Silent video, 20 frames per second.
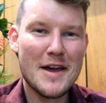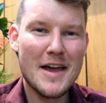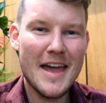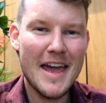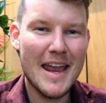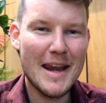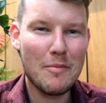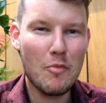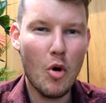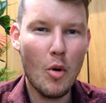
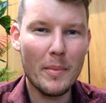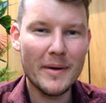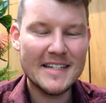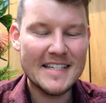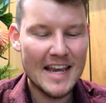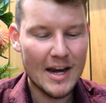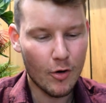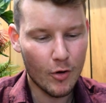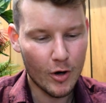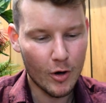any more
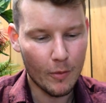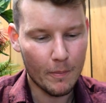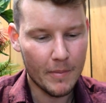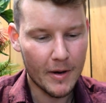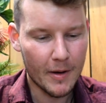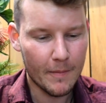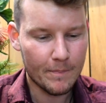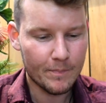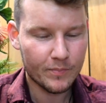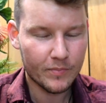material.
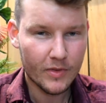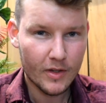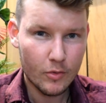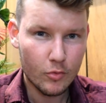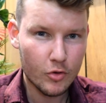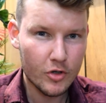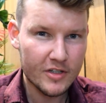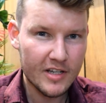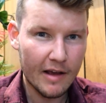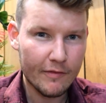But
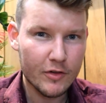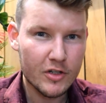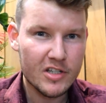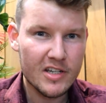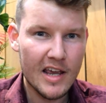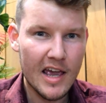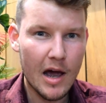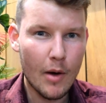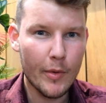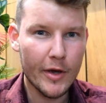we'll just have to see
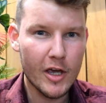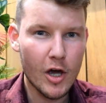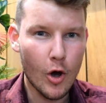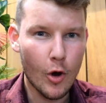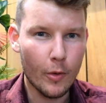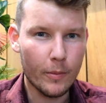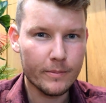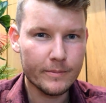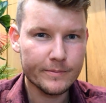how we go.